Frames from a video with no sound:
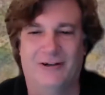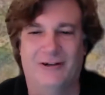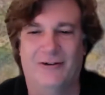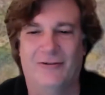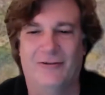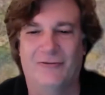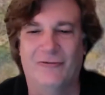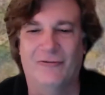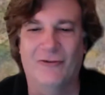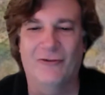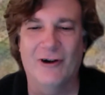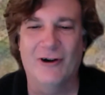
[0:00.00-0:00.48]

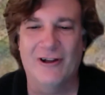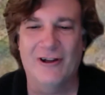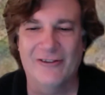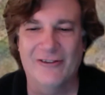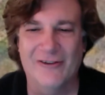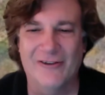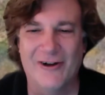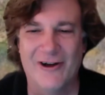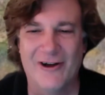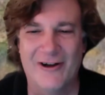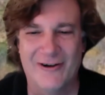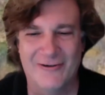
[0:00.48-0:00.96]
for his
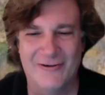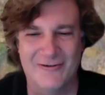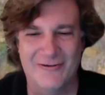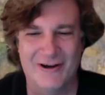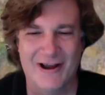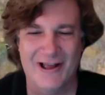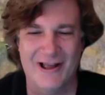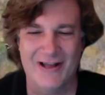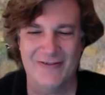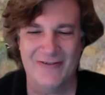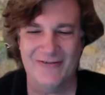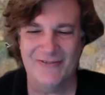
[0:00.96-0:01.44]

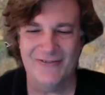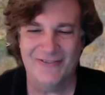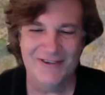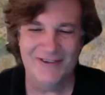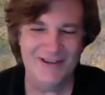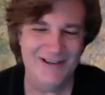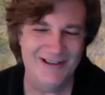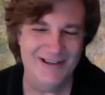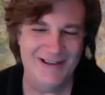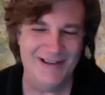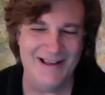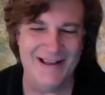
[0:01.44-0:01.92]
autograph.
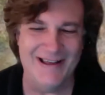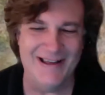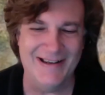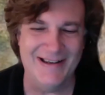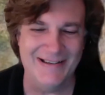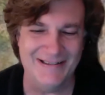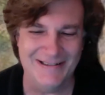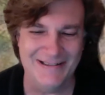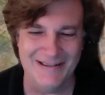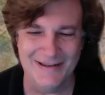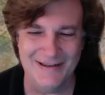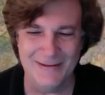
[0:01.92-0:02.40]

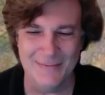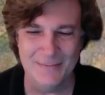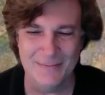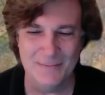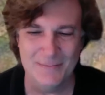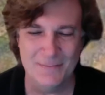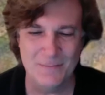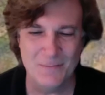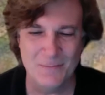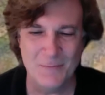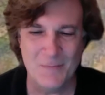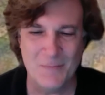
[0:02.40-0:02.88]
And
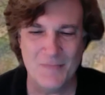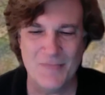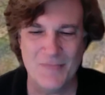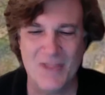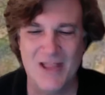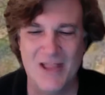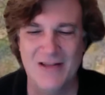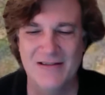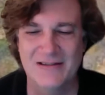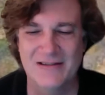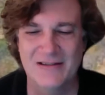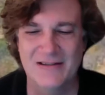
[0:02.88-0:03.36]

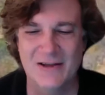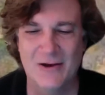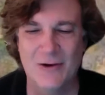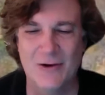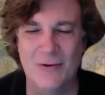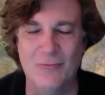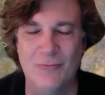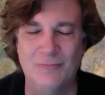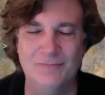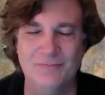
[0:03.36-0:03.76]
so